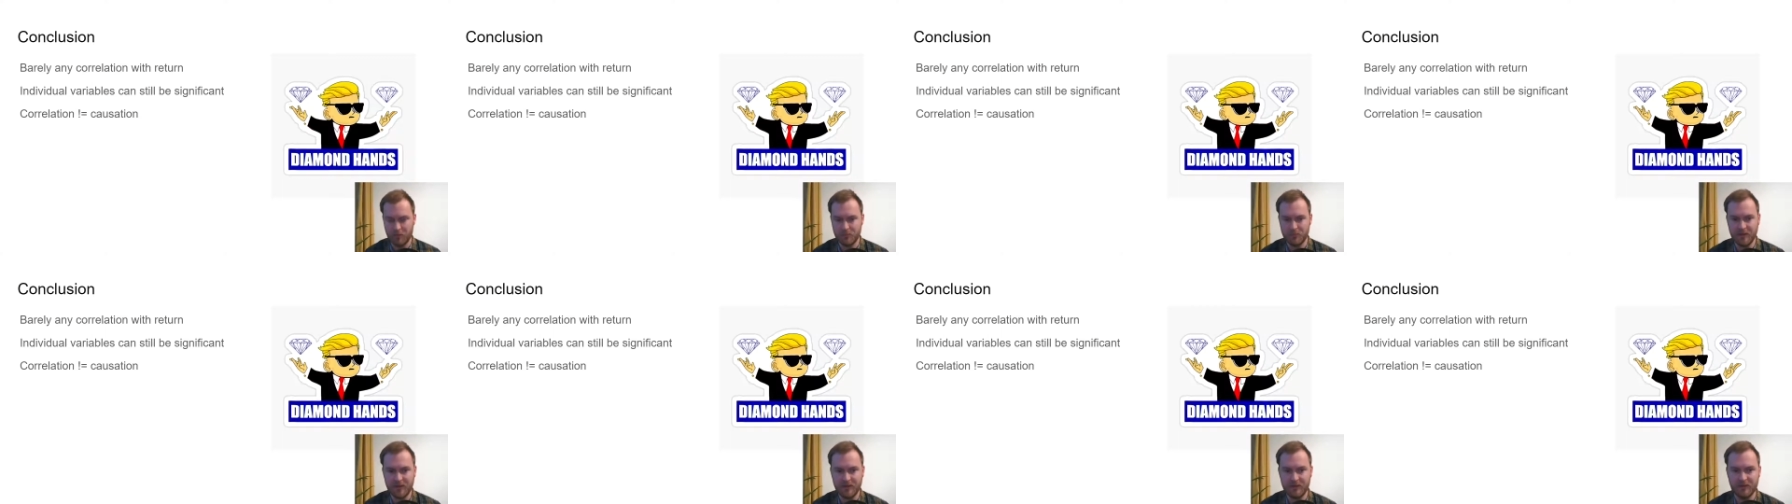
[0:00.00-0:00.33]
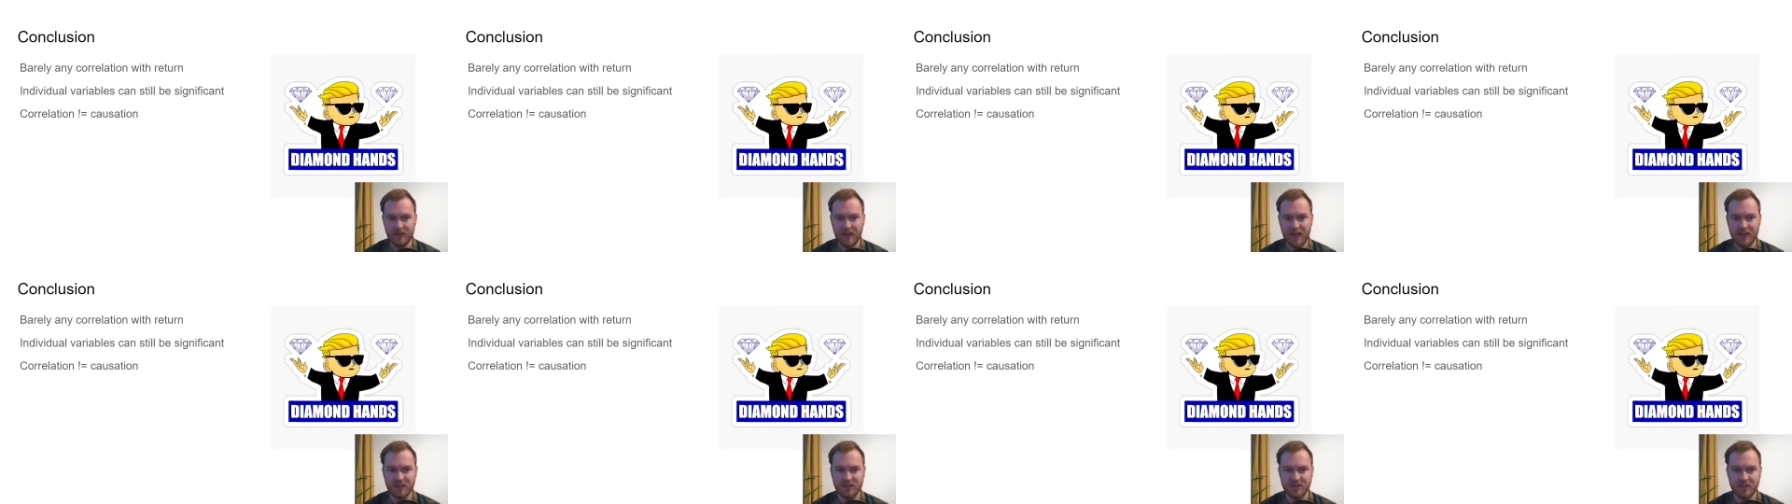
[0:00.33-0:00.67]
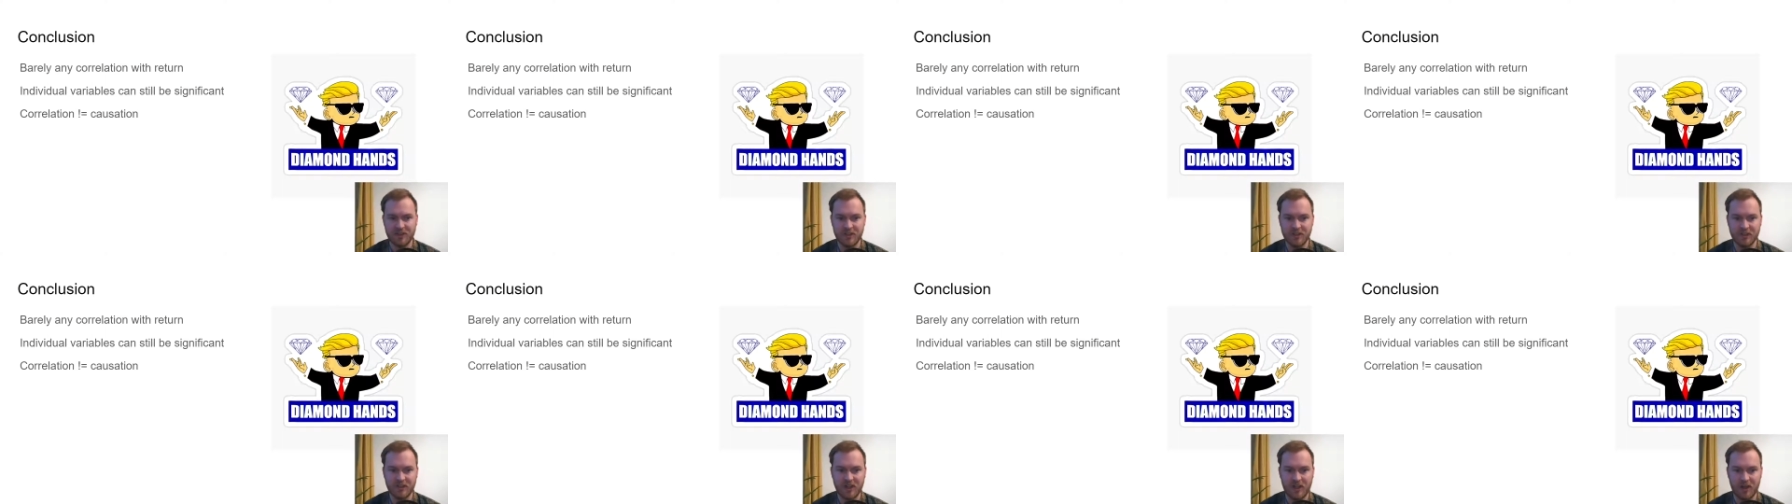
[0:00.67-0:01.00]
brief lesson
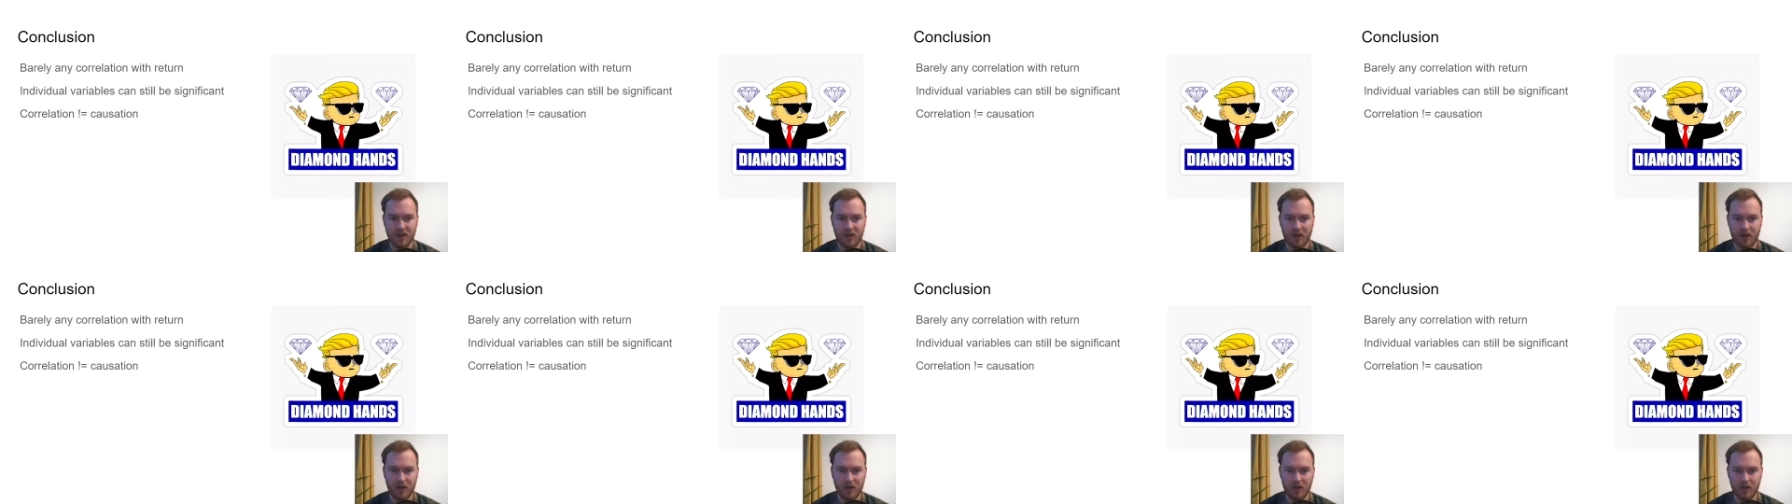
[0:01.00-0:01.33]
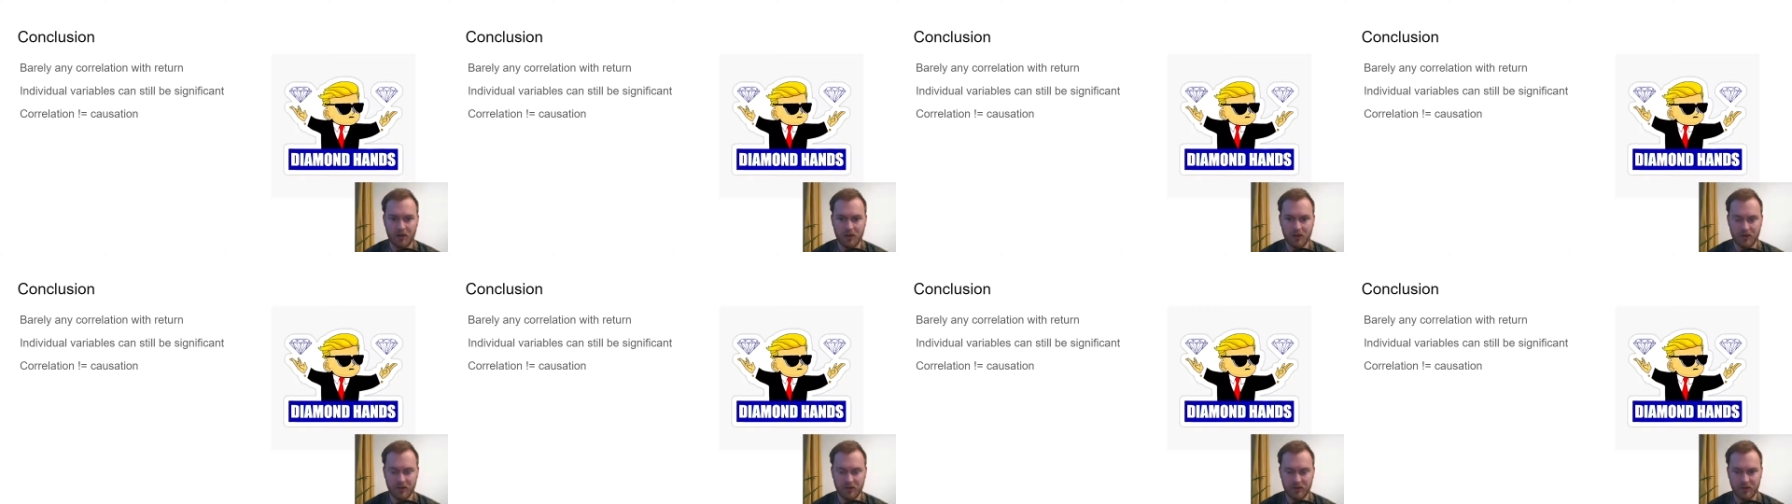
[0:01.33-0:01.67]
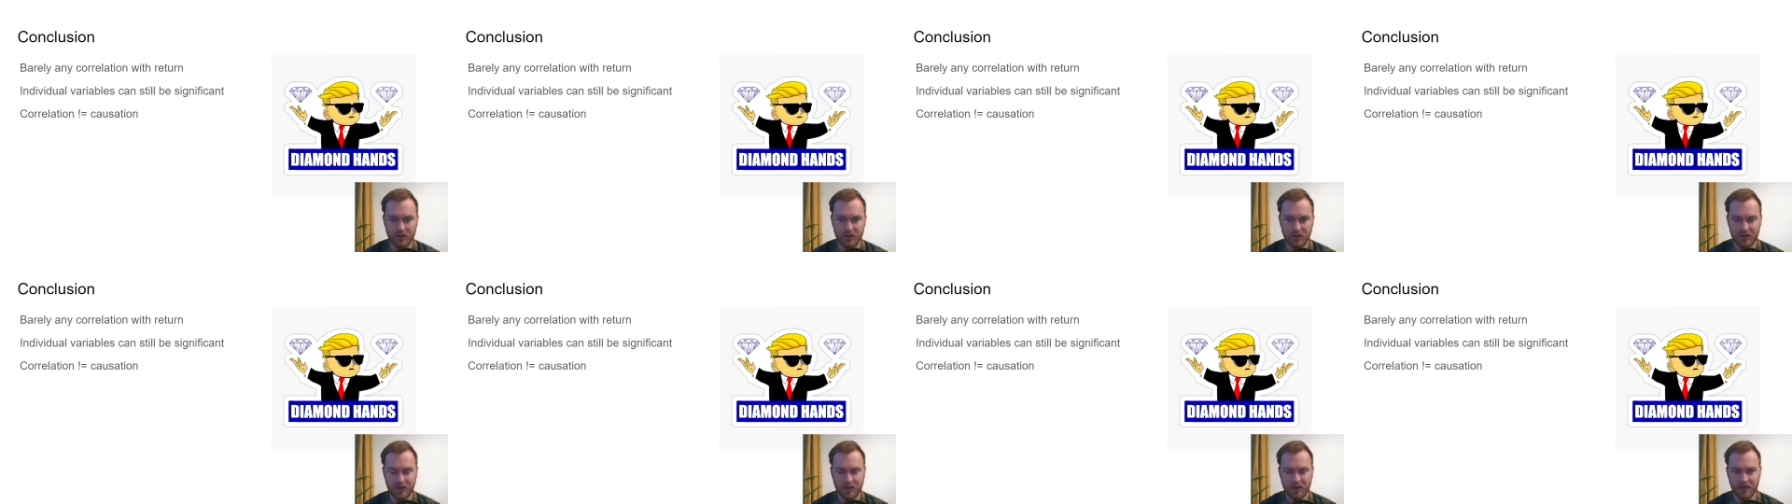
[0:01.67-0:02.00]
is that
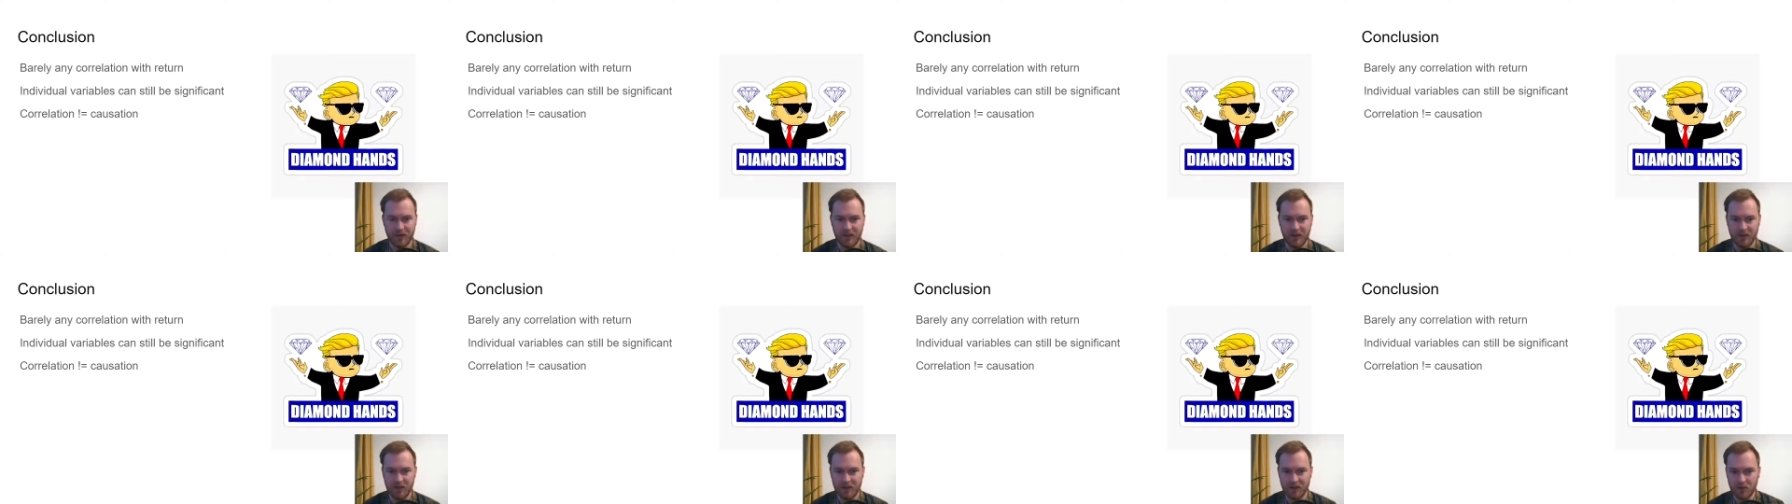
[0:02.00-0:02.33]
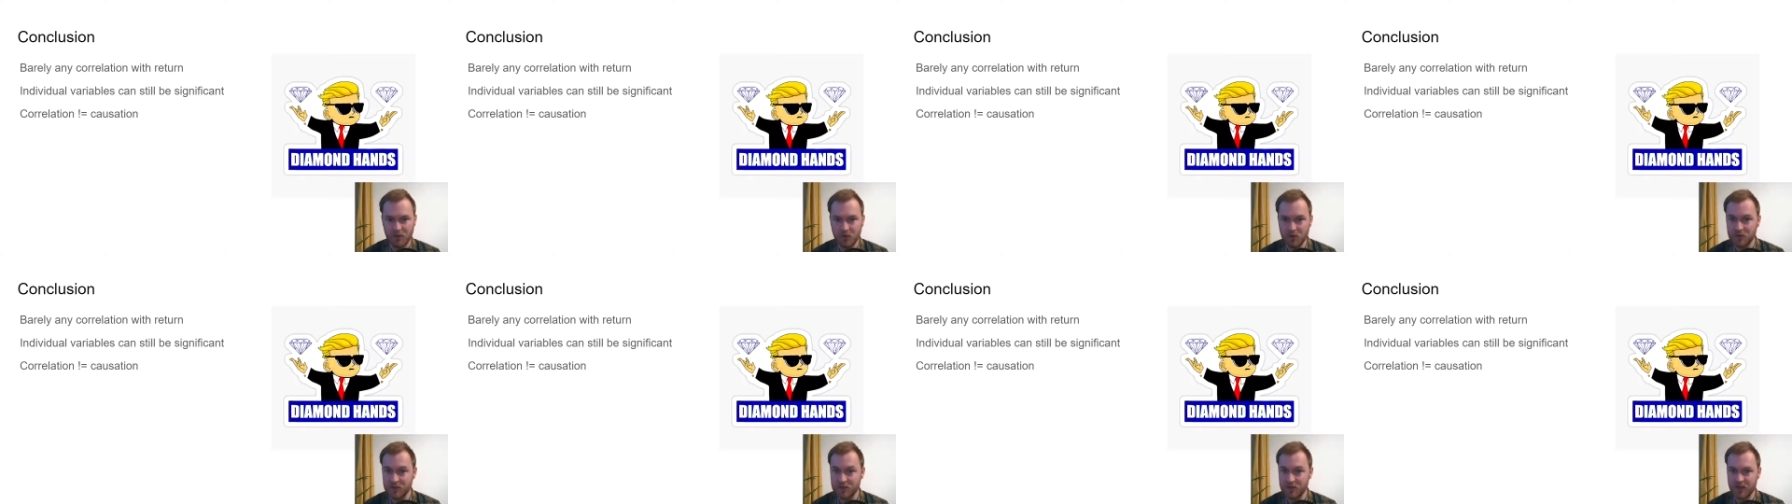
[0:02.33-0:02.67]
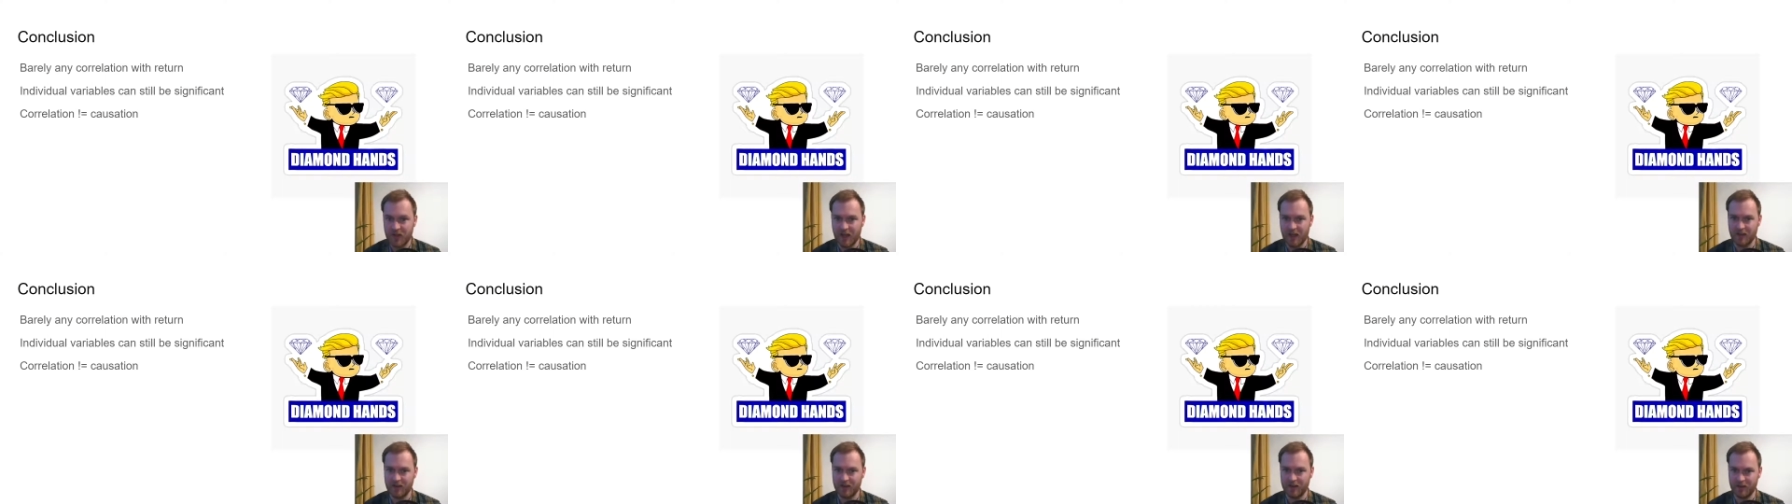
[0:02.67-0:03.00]
it looks
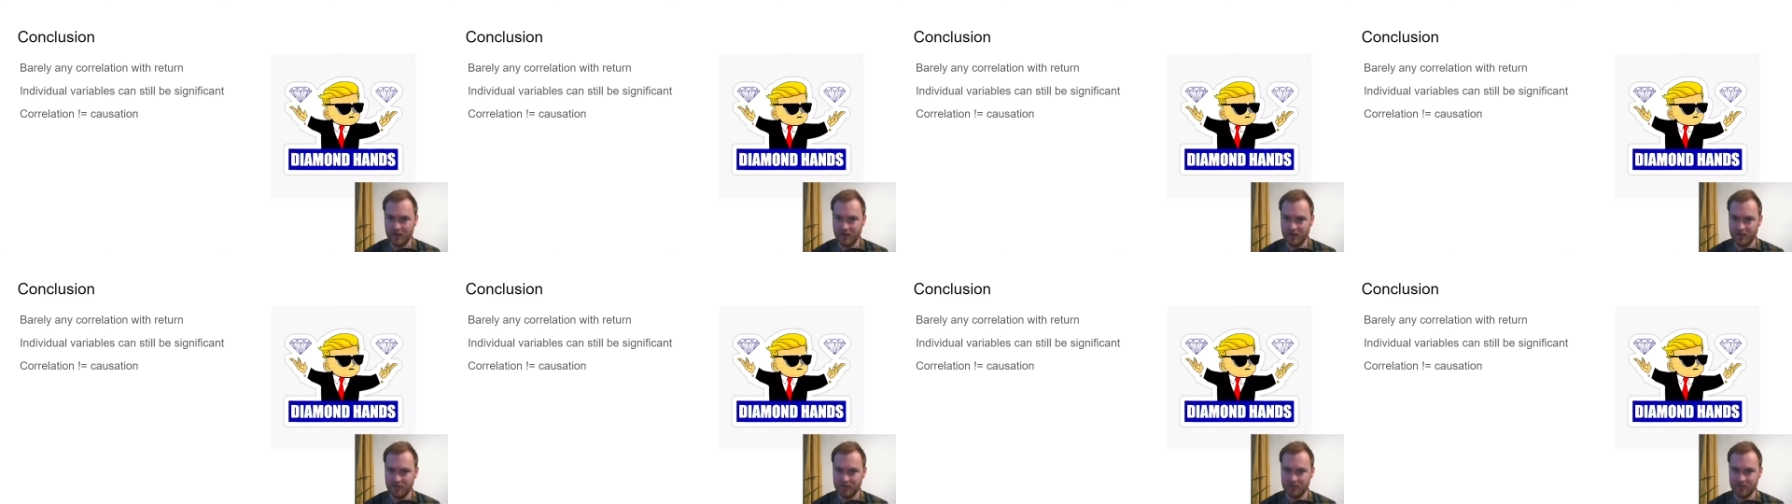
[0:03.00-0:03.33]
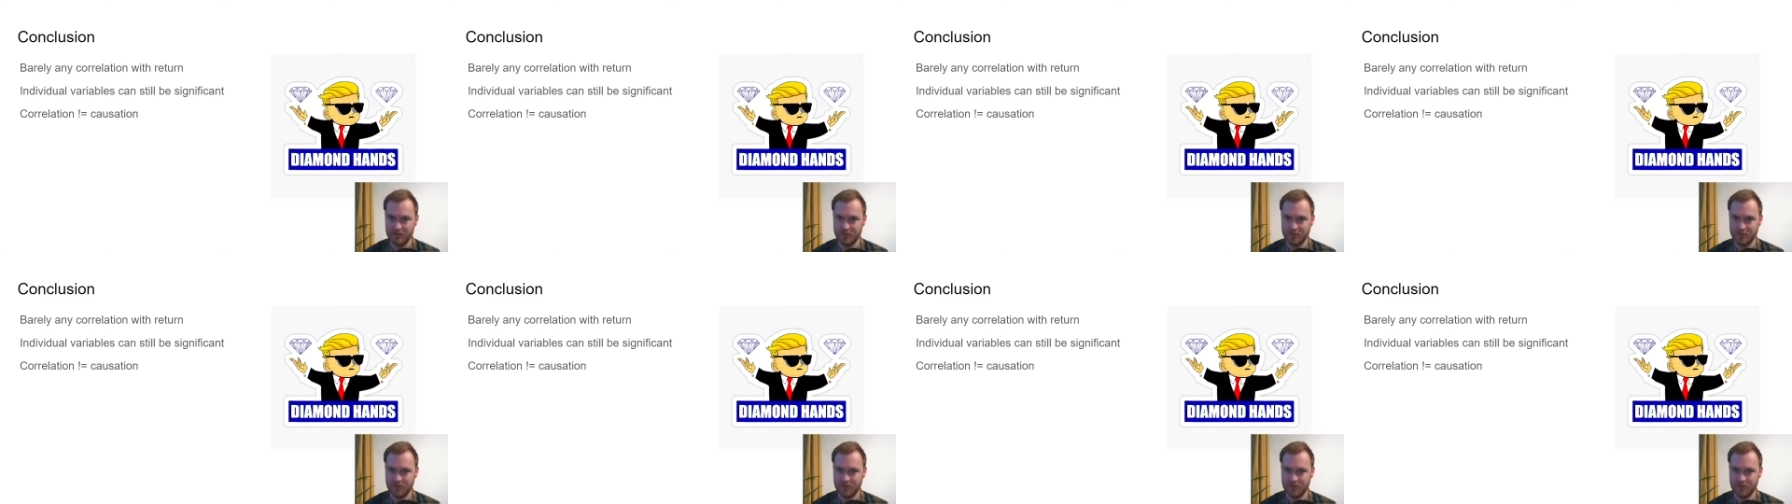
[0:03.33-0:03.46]
like it